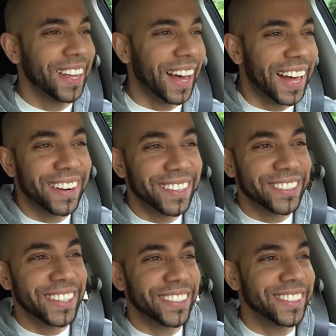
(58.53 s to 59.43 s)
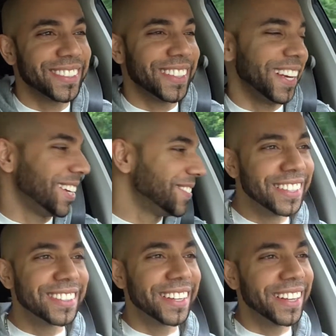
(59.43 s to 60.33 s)
I don't know what else to say.
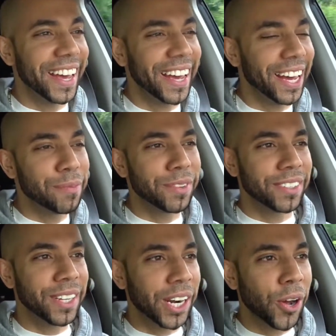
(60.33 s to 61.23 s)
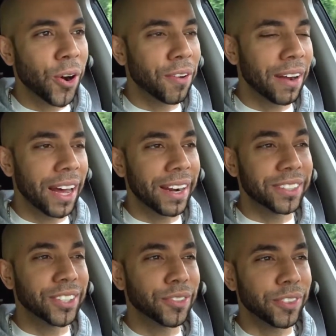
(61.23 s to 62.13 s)
Today, I'm just gonna go around. I
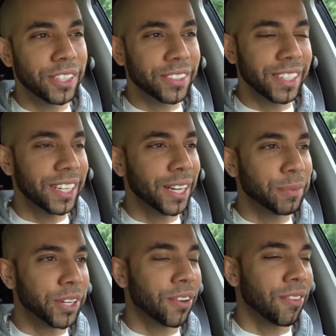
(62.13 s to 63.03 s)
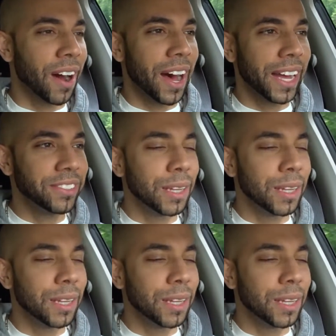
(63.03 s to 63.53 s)
just finished cleaning up the garage.